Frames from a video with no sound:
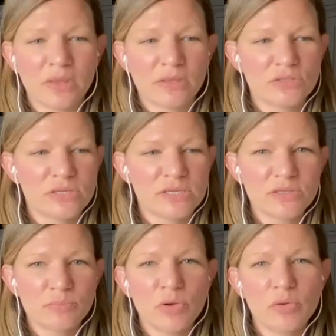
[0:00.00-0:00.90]
So this
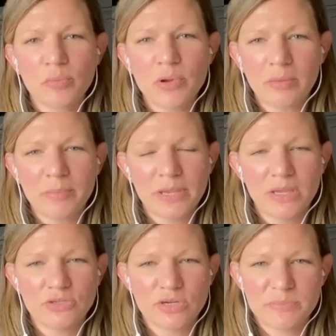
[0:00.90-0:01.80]
could probably be
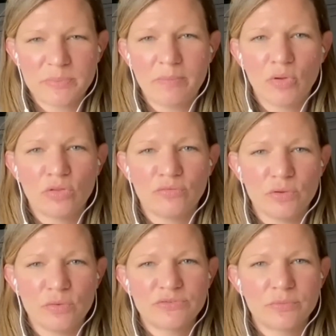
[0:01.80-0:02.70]
addressed by both of
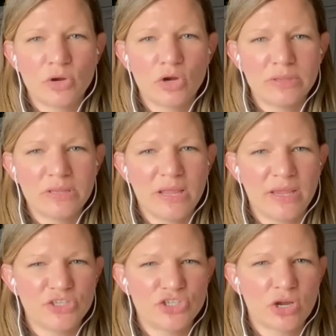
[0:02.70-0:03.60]
you. It's from Herwood
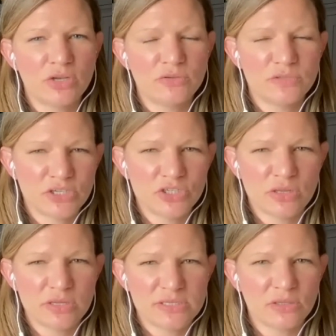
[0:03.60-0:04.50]
Lang. And Shawn, you touched
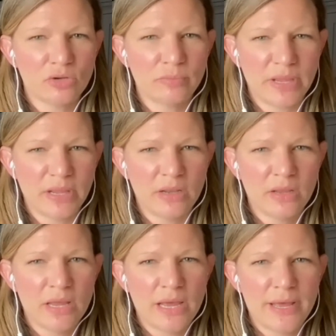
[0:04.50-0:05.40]
on this a little bit,
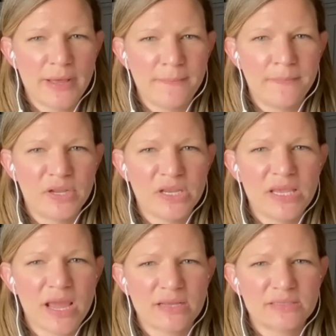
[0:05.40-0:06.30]
but
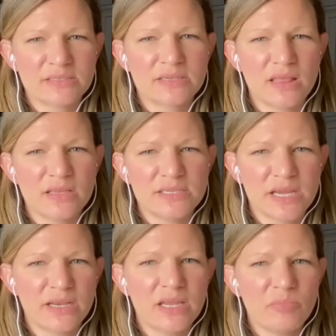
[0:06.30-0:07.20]
he asks, can the
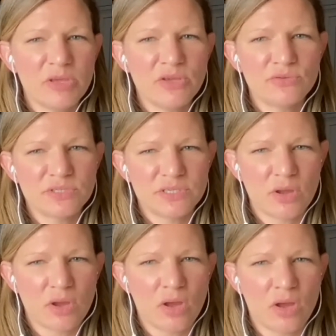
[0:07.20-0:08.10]
technique be used
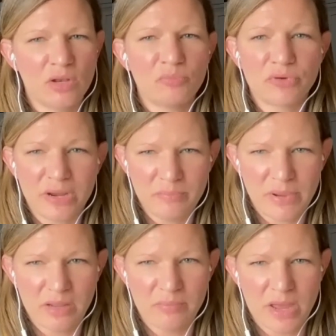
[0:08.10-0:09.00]
on brain
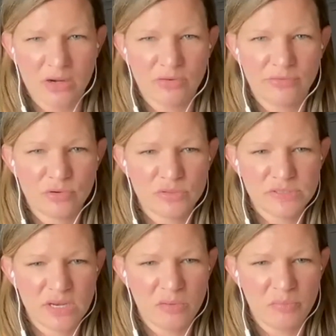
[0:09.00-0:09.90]
bank matter,
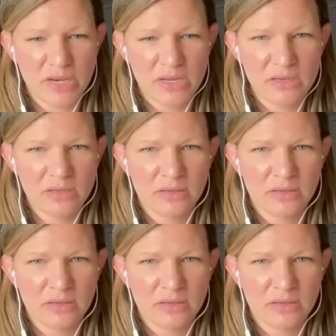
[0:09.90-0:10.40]
frozen embedded?